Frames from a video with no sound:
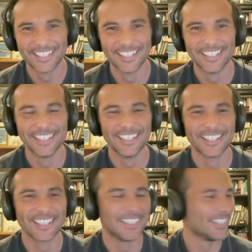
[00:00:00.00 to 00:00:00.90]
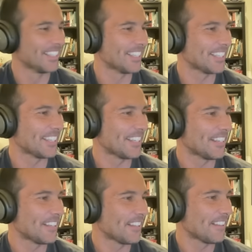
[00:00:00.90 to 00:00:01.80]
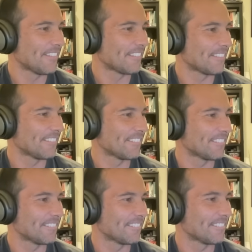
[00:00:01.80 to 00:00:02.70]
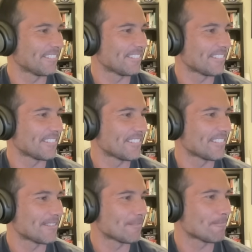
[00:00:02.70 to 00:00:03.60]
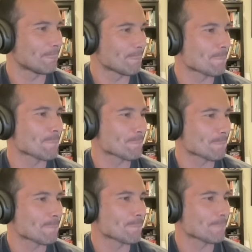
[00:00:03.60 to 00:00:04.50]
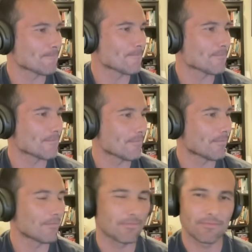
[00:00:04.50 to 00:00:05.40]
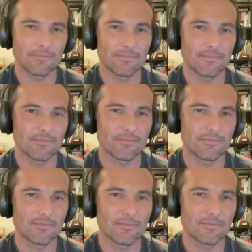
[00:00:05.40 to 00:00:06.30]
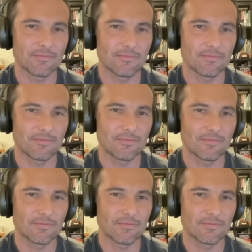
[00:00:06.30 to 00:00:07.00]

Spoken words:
This person isn't speaking.